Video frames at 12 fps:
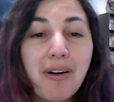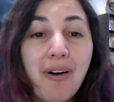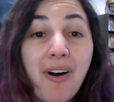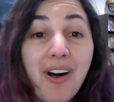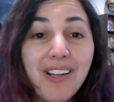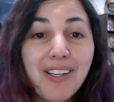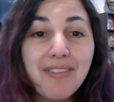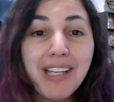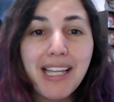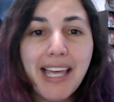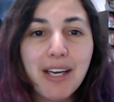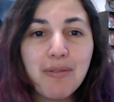all of the
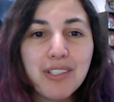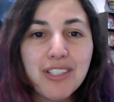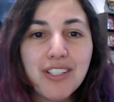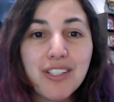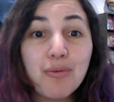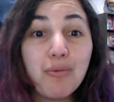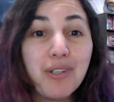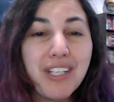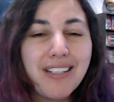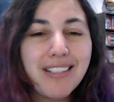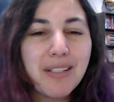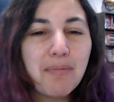languages
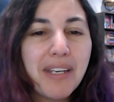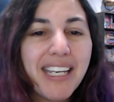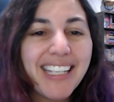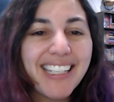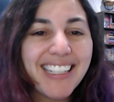we speak.